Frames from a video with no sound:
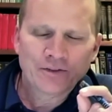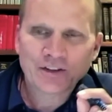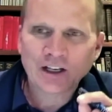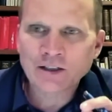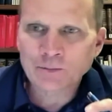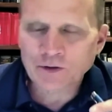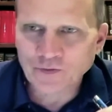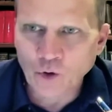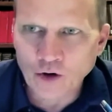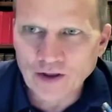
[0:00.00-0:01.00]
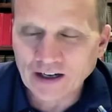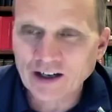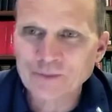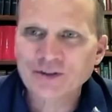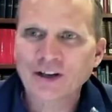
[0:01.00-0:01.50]
Sin number four that
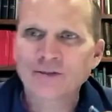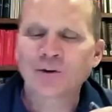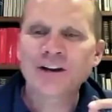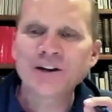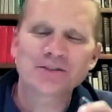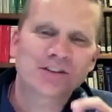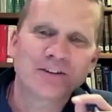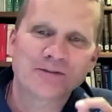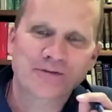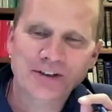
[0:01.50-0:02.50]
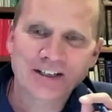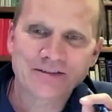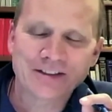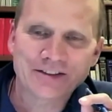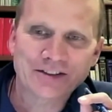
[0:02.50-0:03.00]
comes on the heels of
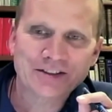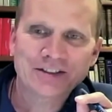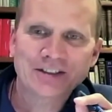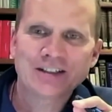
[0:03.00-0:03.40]
unforgiveness